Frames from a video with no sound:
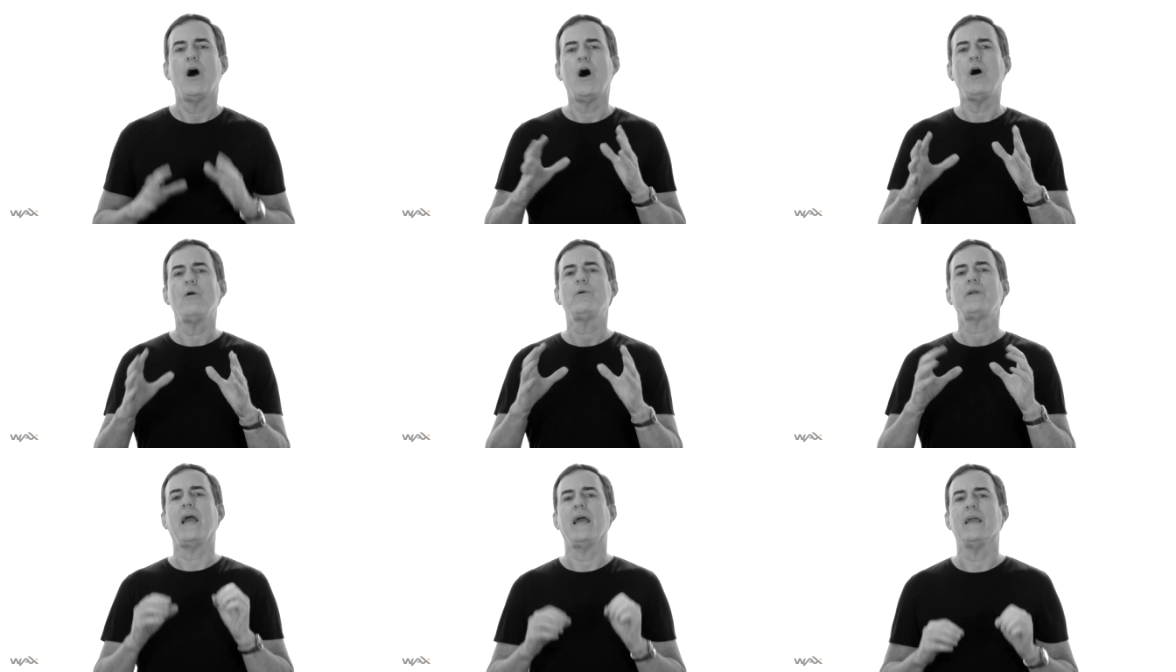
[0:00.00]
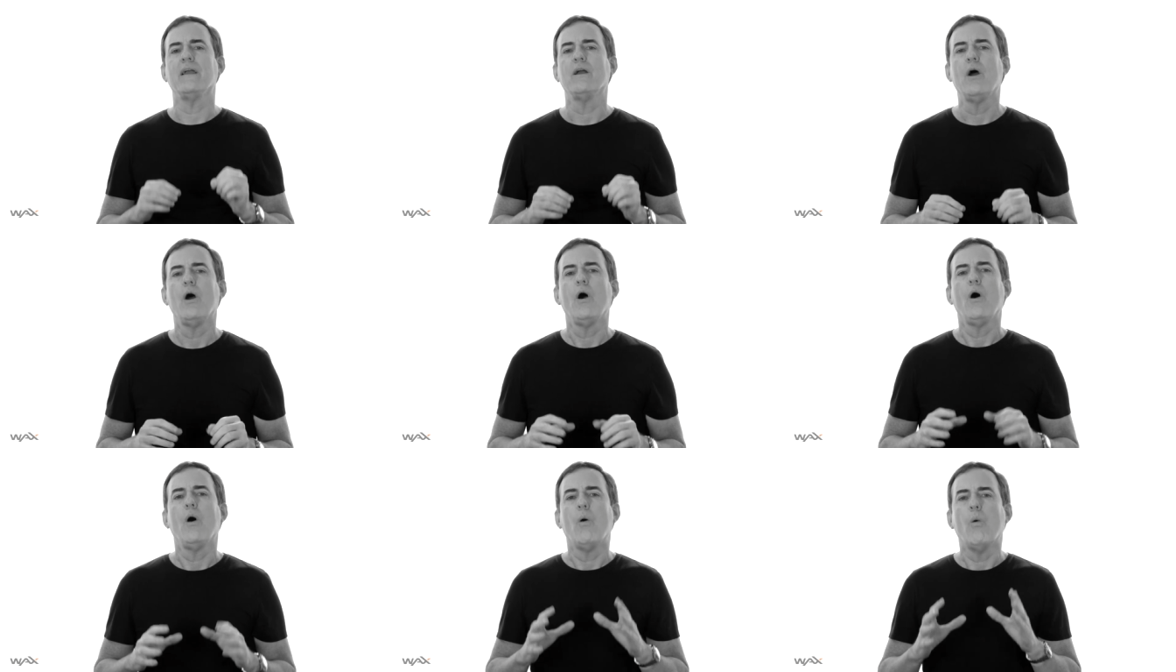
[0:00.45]
Okay,
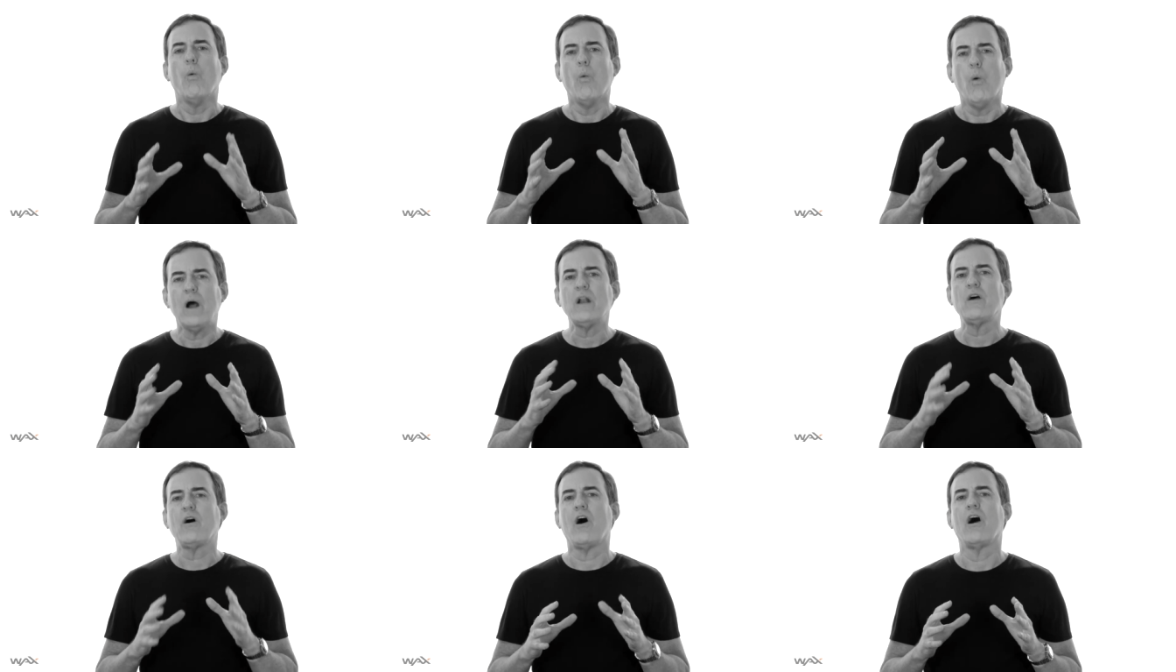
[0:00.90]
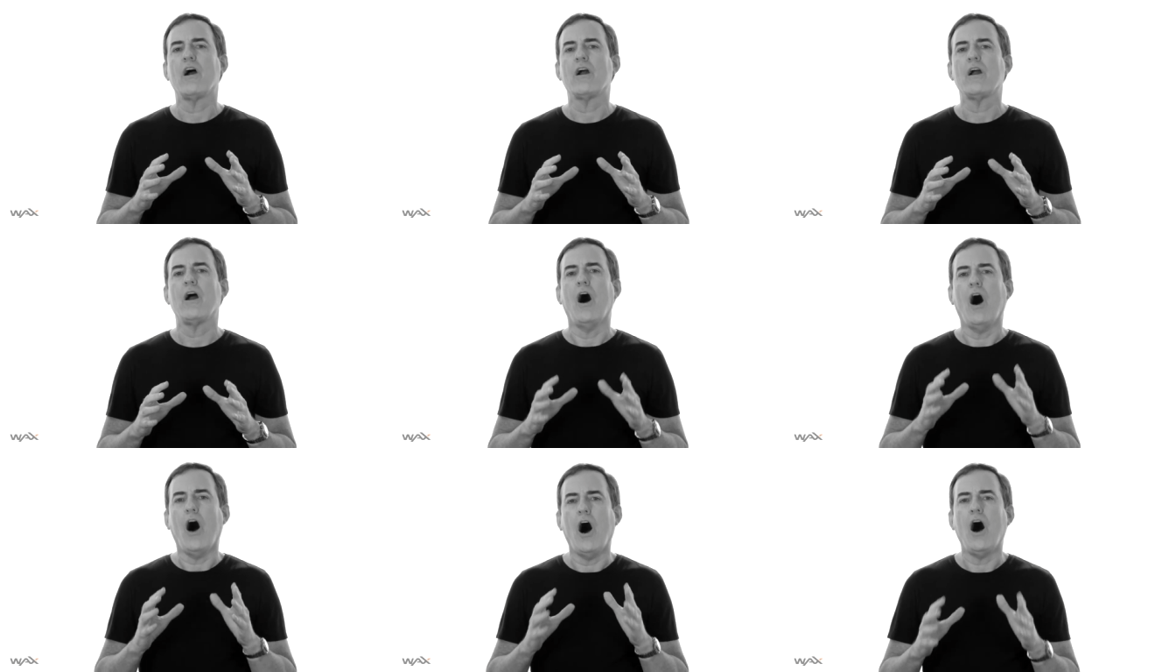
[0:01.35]
what
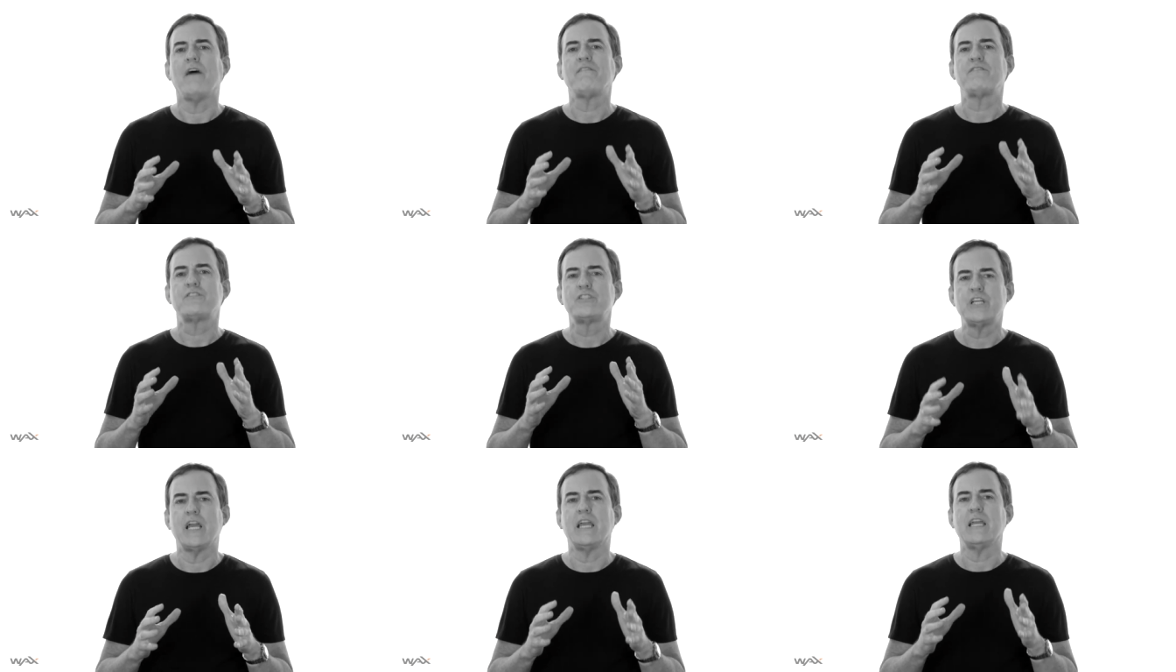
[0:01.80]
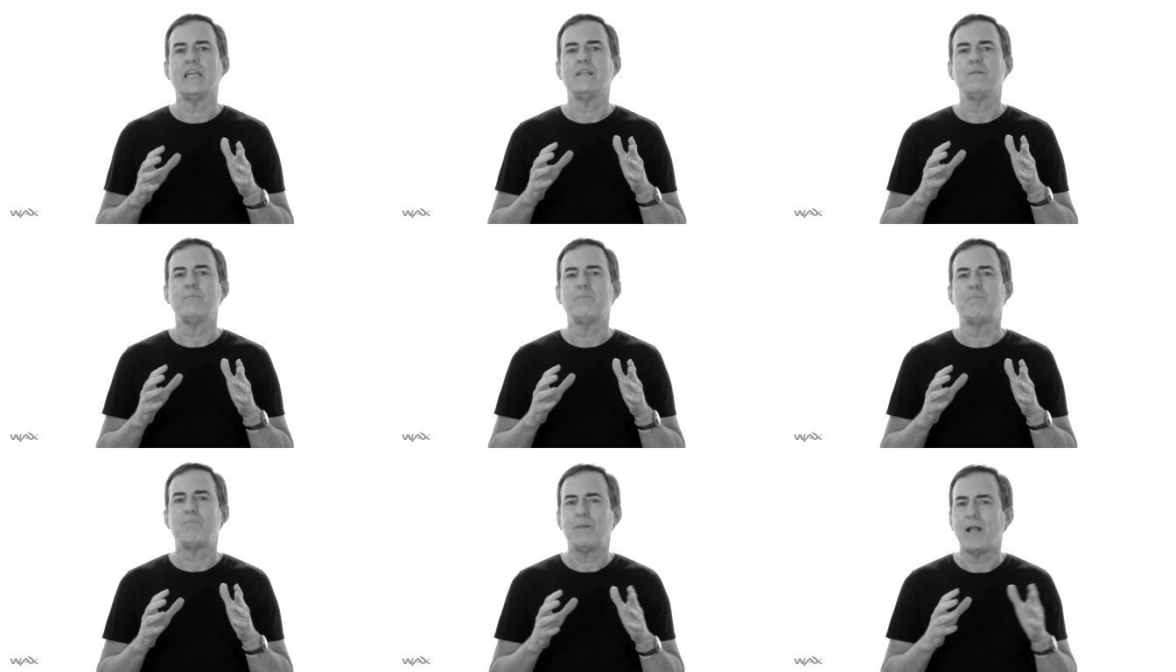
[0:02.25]
are
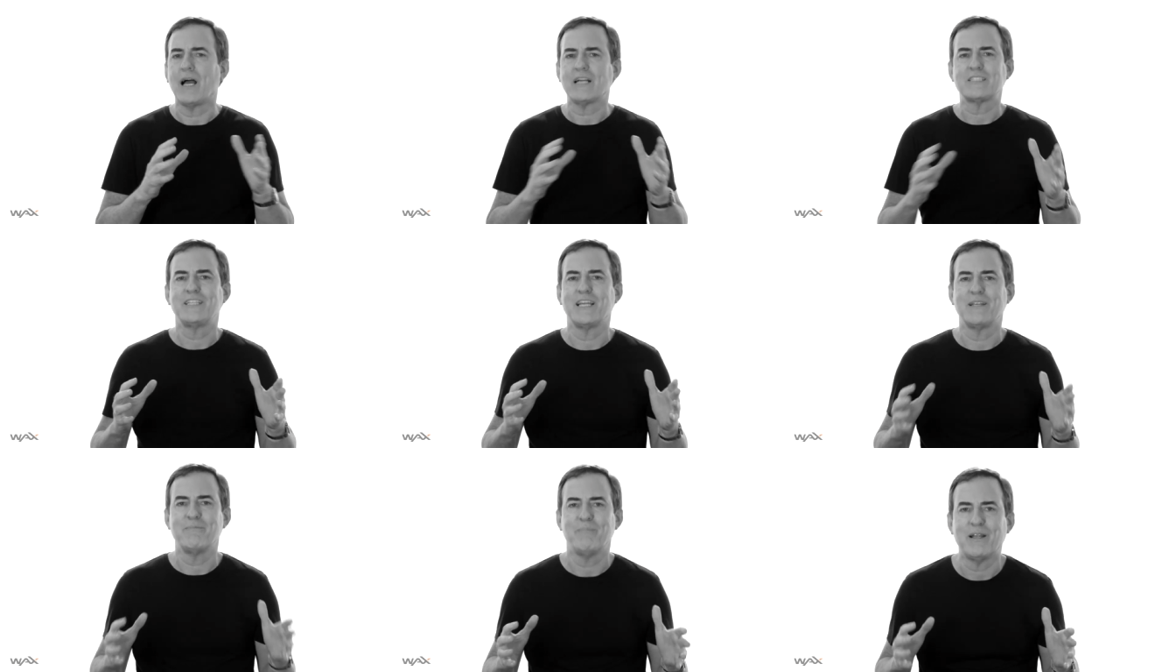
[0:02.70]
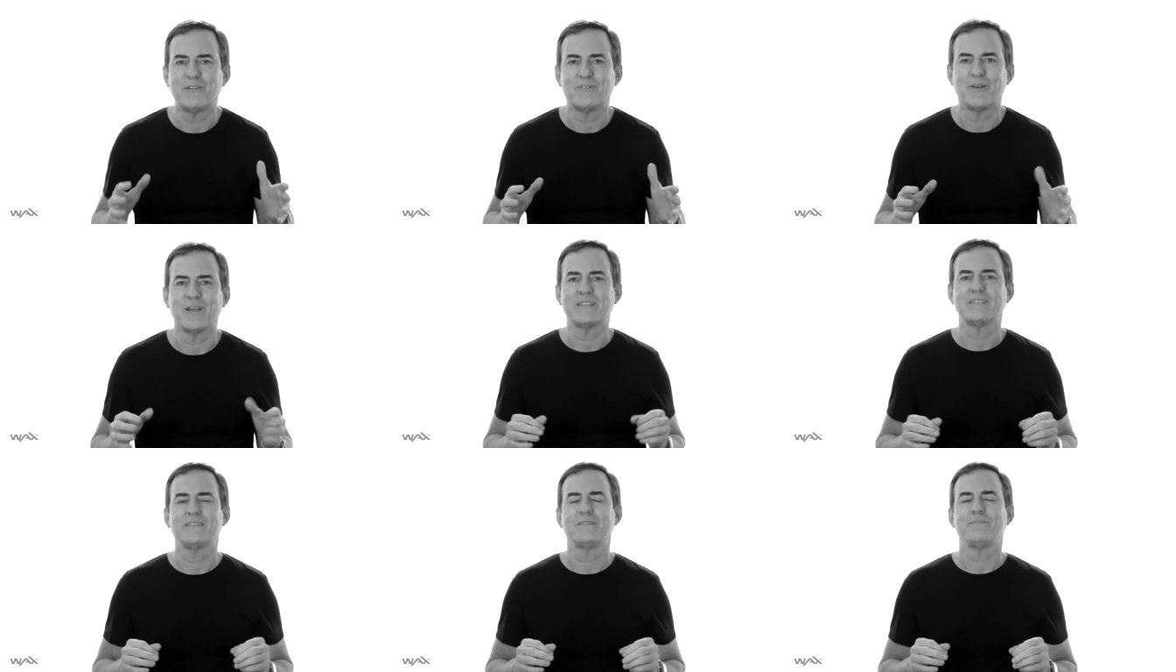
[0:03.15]
off-chain blockchain
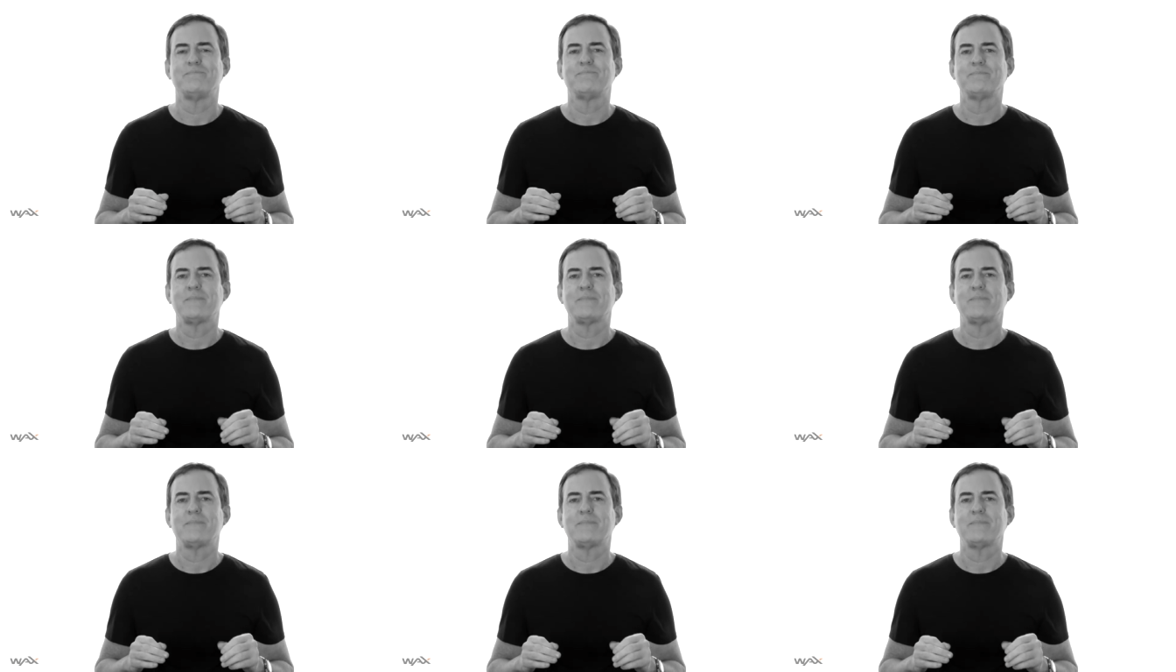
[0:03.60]
metrics?